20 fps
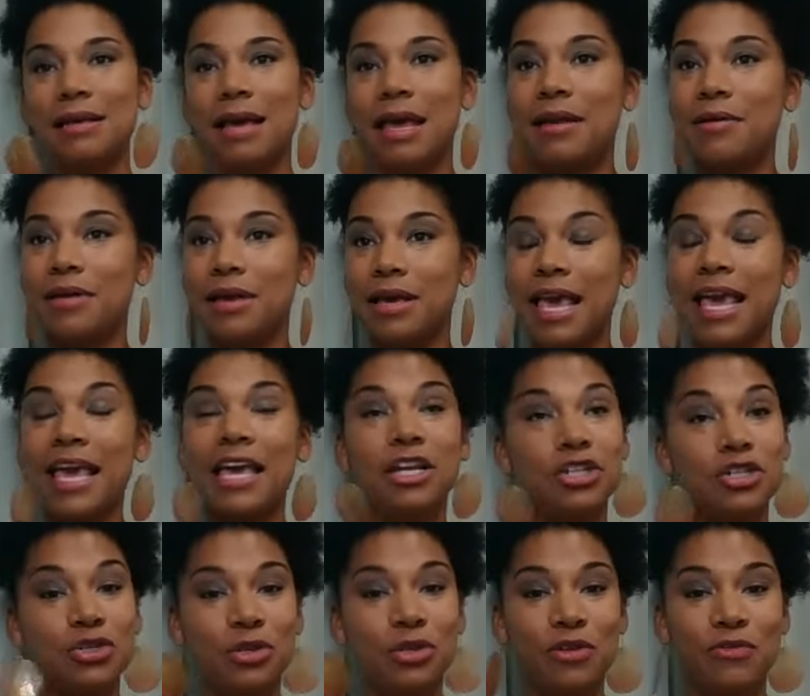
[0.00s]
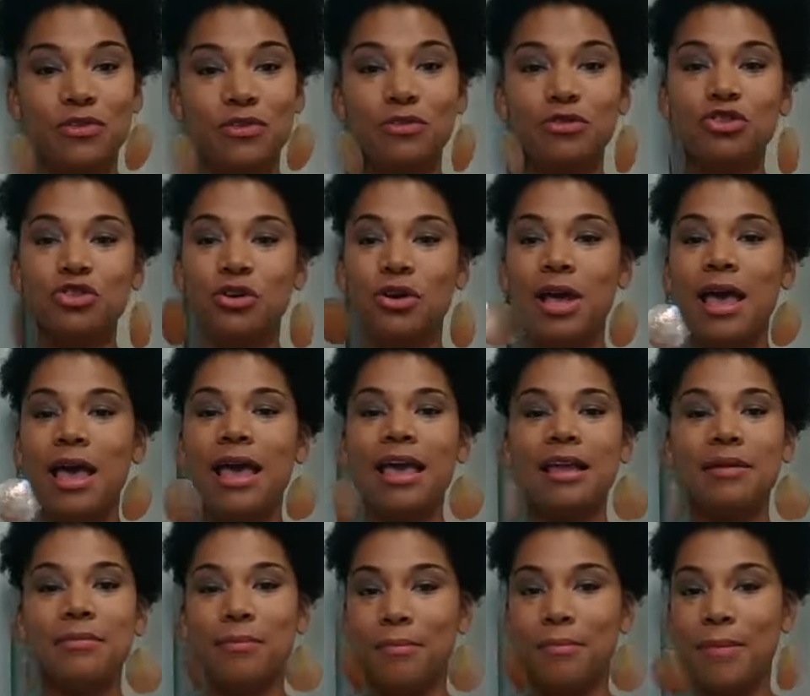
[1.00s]
and can do in the future
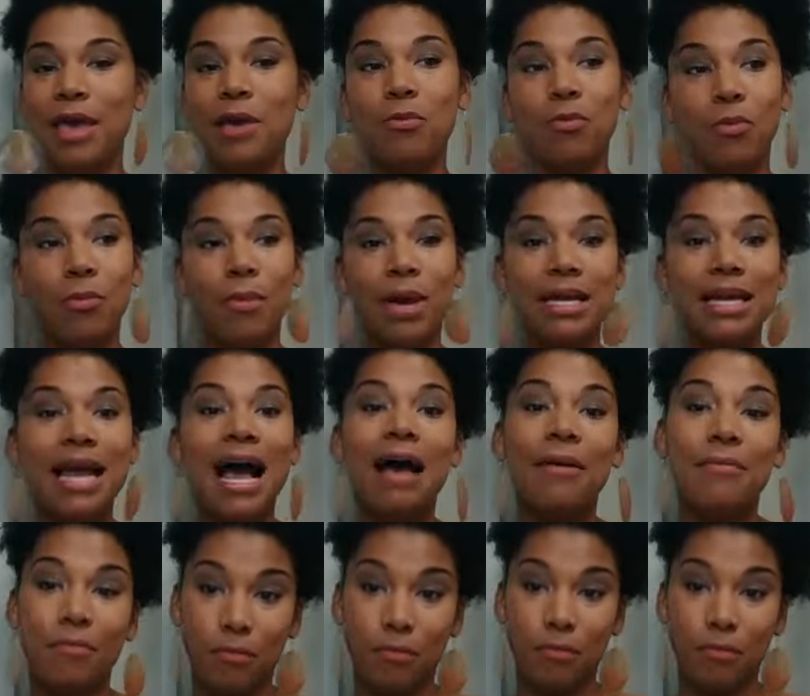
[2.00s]
and may not